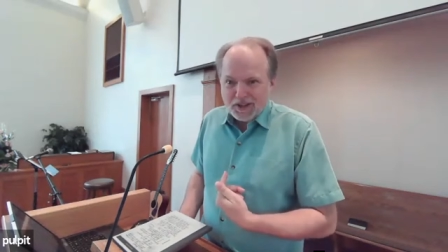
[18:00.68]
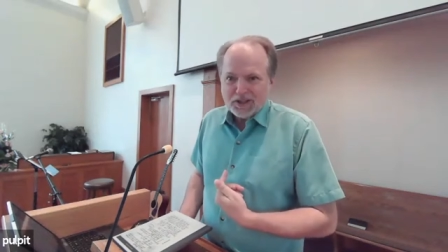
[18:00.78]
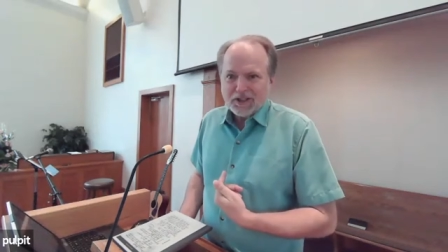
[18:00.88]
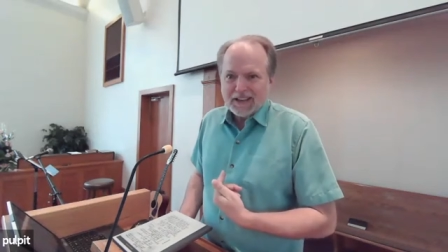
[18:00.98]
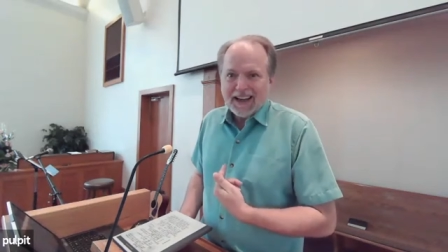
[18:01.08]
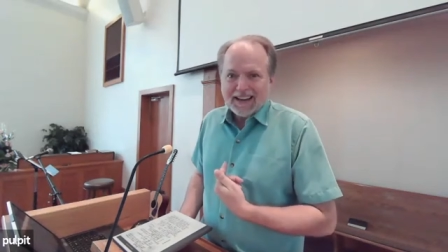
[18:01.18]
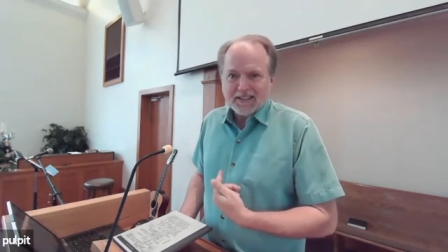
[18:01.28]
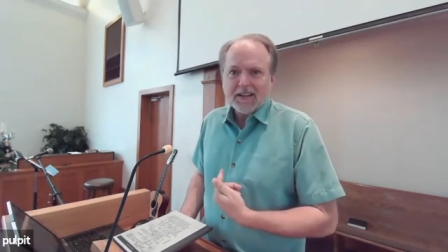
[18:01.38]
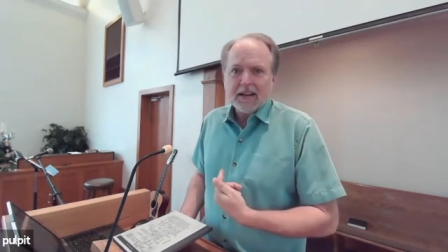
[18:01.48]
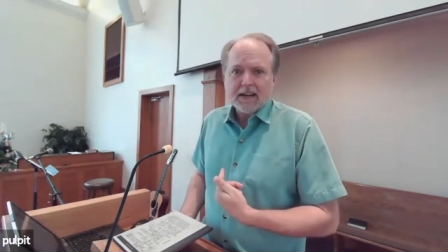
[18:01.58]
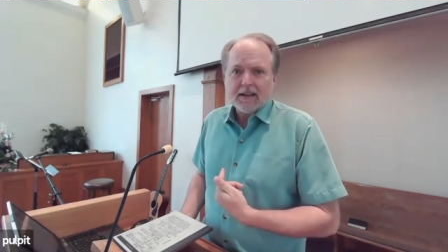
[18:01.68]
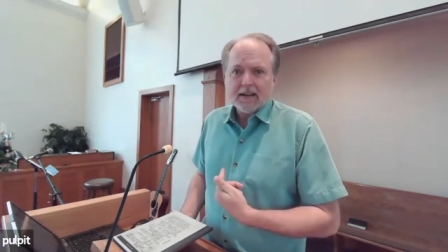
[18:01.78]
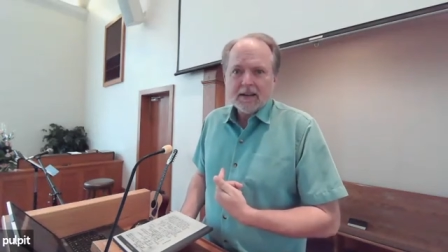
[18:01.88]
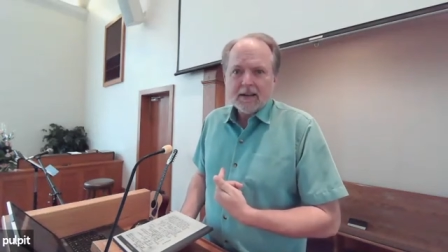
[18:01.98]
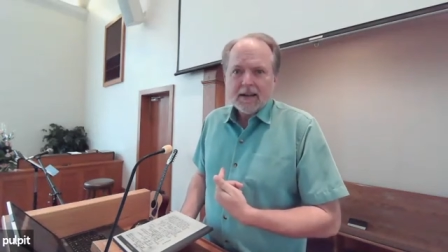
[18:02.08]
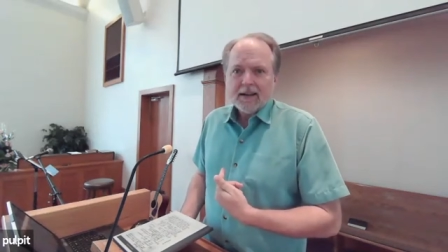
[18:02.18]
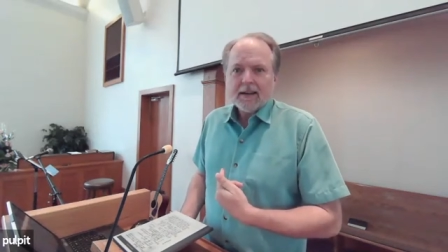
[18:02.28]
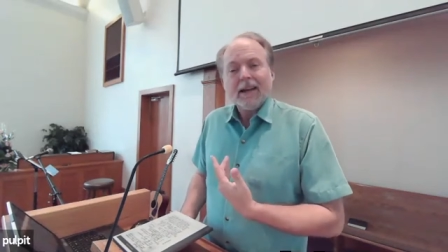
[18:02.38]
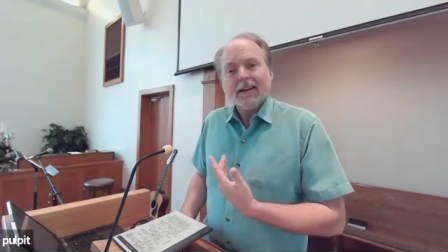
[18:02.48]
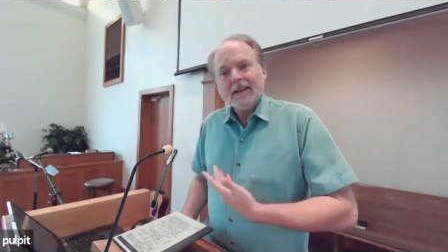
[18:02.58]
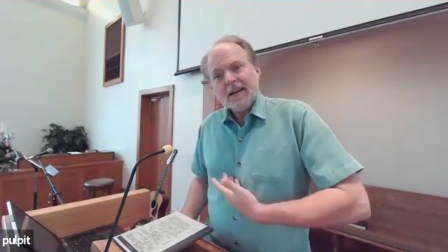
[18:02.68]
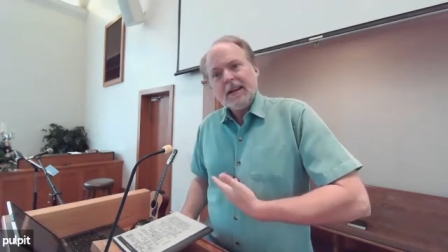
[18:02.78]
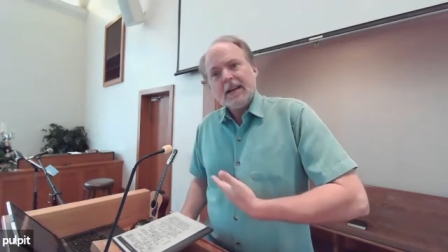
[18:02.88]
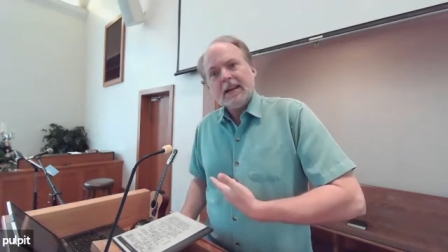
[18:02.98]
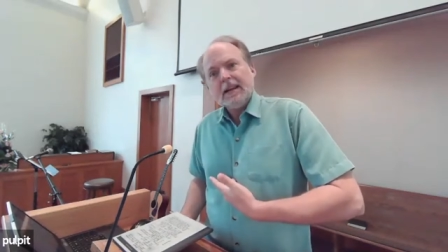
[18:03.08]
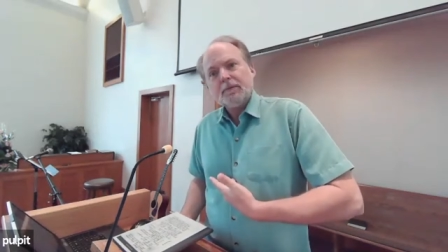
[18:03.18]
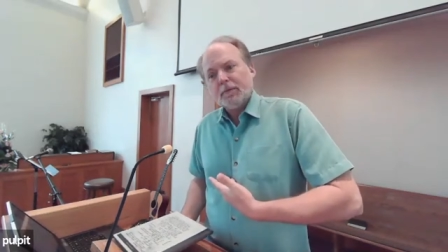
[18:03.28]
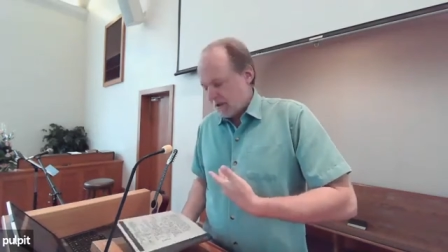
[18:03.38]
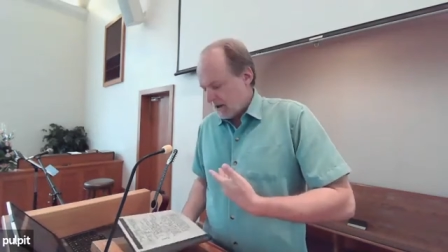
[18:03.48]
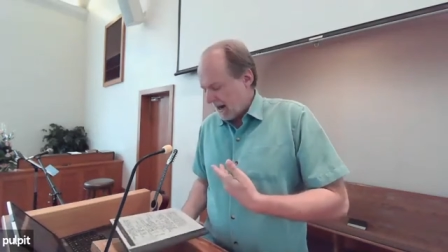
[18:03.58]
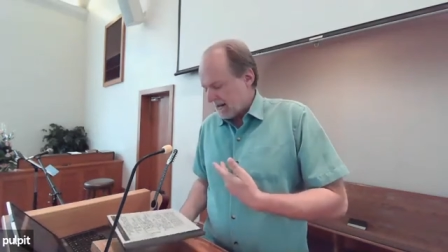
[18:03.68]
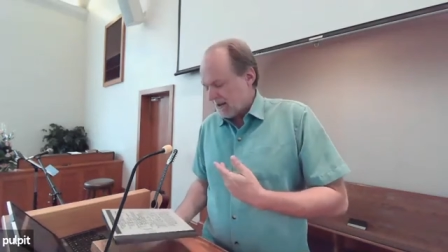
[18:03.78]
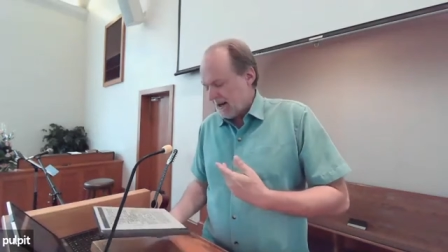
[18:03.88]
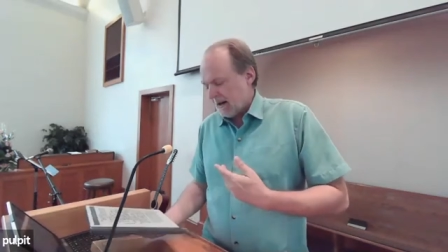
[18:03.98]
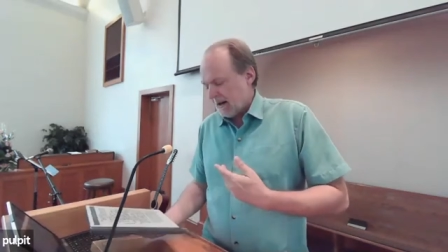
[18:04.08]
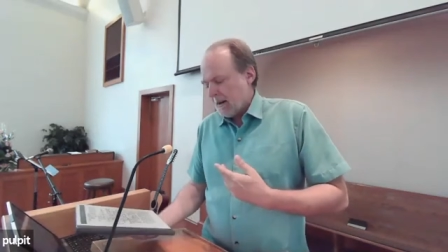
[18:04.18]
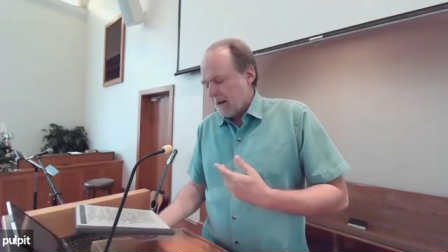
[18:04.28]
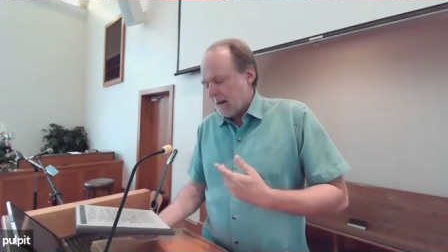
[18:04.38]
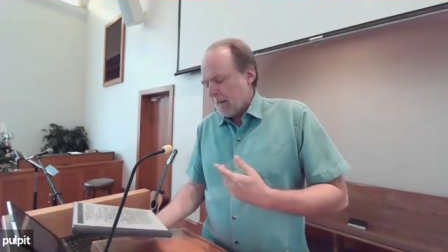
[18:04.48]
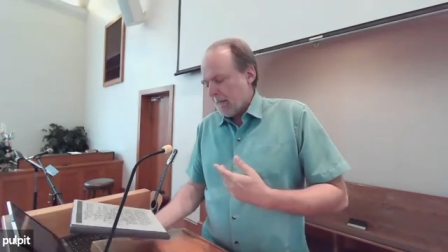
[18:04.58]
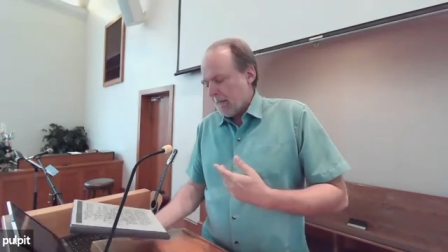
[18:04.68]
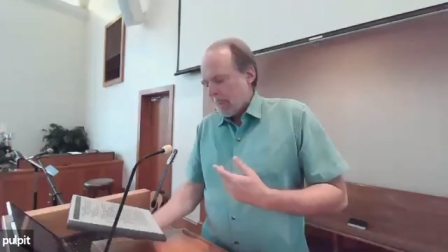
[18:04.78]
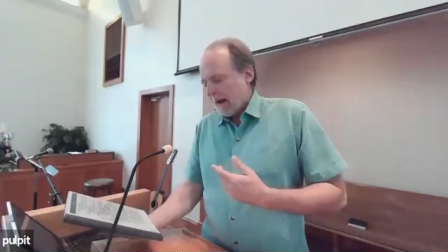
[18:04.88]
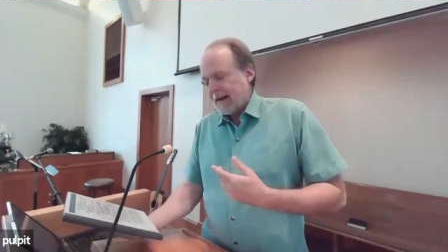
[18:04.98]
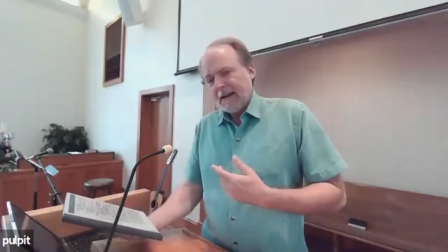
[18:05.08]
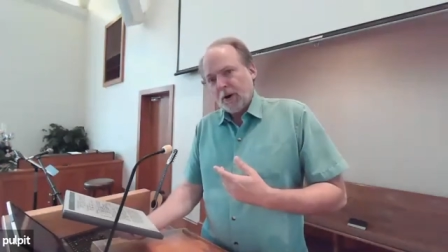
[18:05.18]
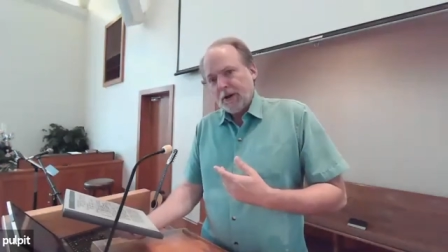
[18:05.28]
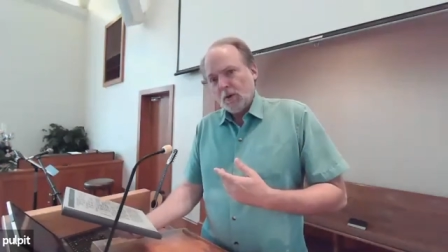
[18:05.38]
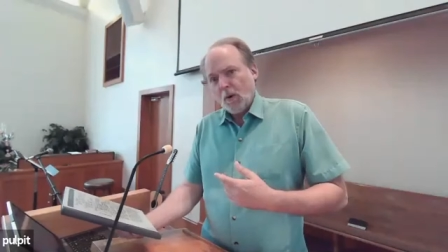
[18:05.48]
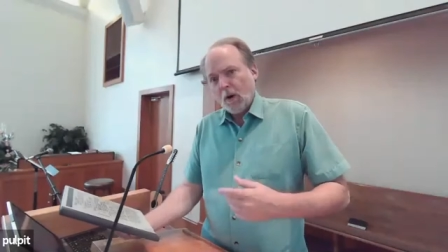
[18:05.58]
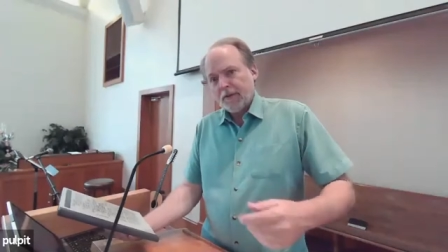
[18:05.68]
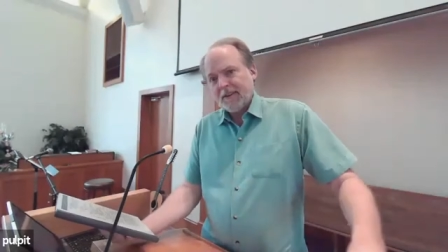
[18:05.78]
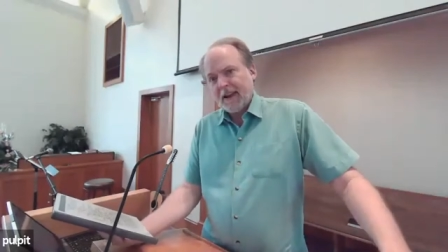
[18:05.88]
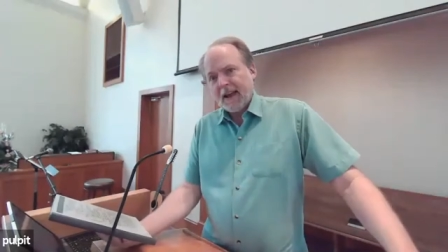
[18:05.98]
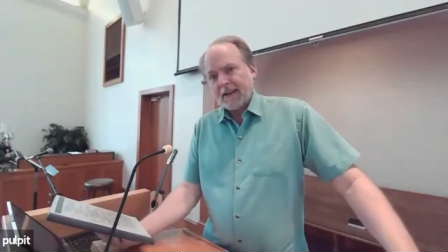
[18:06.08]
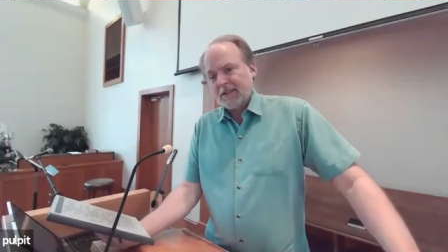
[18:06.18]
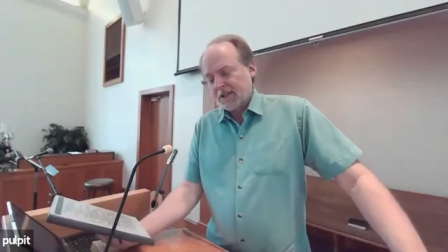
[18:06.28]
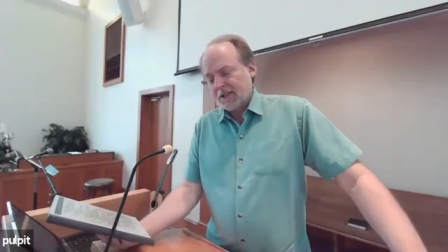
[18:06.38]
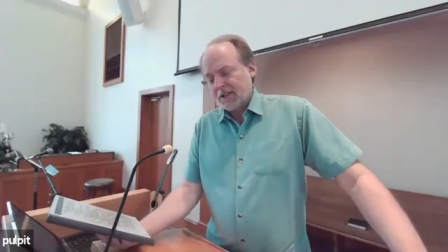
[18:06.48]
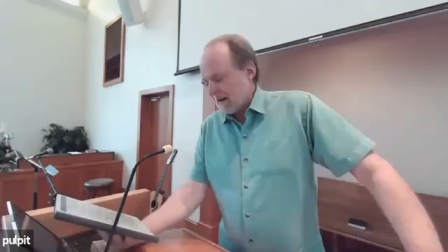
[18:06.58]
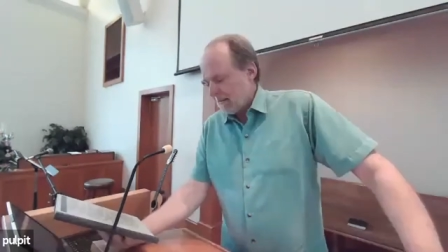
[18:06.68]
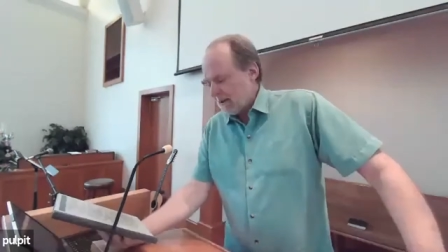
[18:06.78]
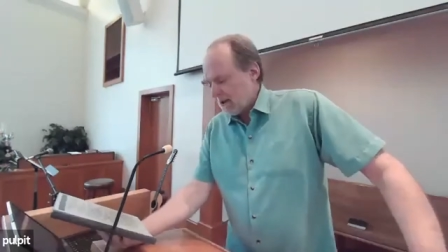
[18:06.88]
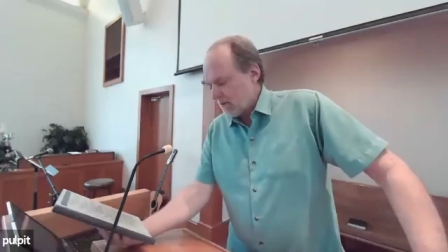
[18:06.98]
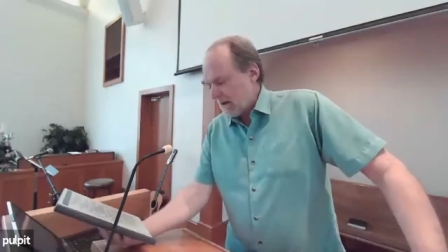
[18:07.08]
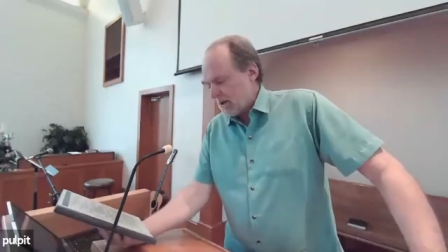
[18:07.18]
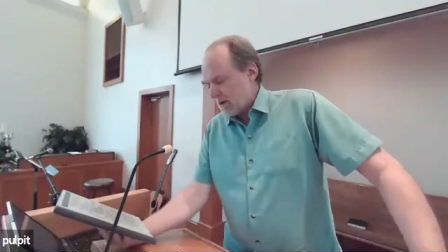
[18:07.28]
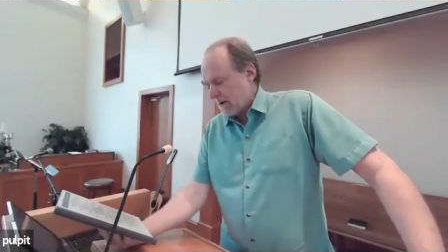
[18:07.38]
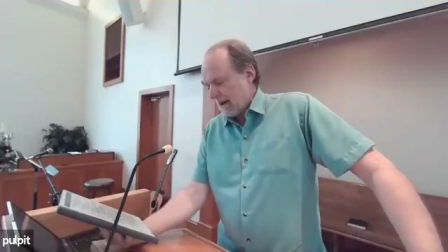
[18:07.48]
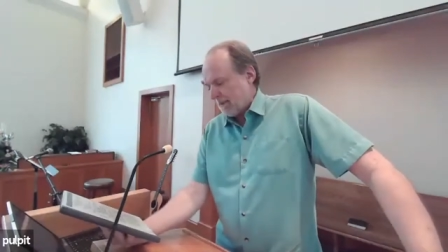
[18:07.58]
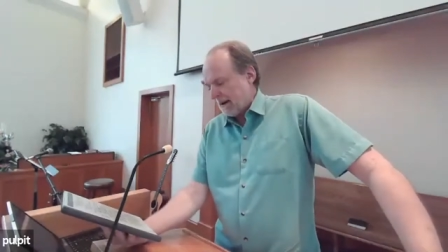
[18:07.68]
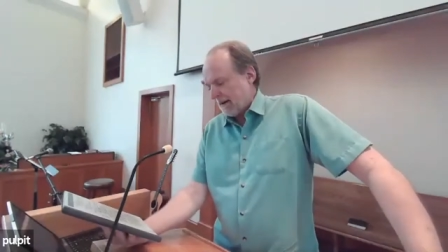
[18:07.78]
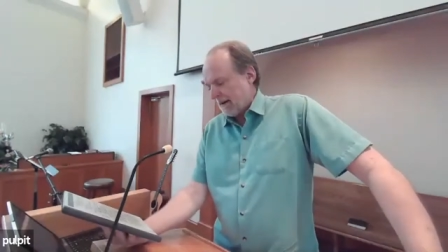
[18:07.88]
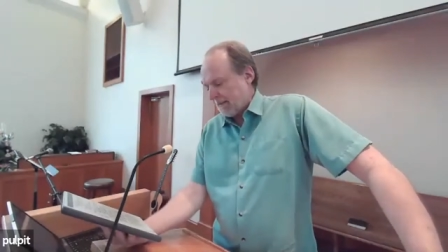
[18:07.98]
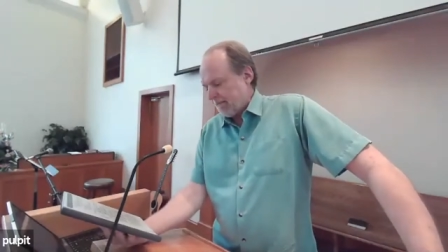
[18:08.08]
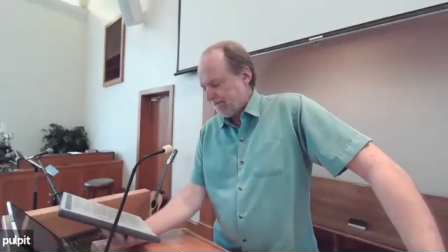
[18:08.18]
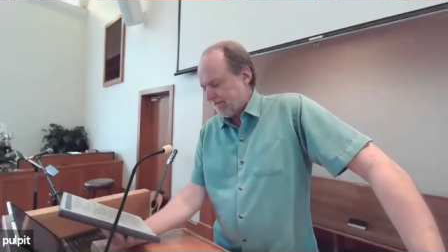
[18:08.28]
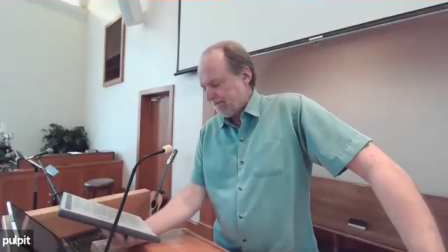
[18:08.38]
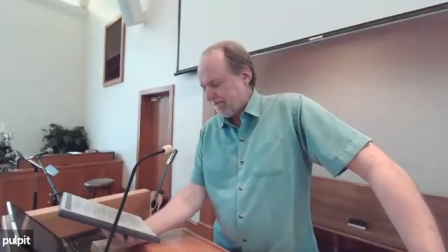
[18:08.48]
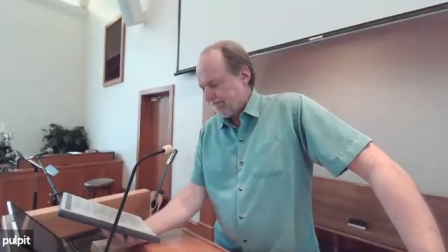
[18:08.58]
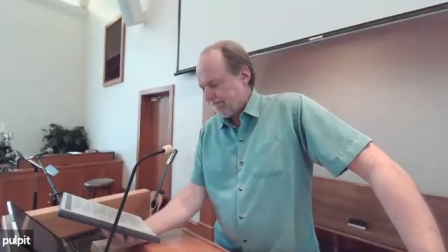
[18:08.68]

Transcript: sufficiency I seek, and He resides here. I didn't bring you all the texts, but let me just read you a couple of them.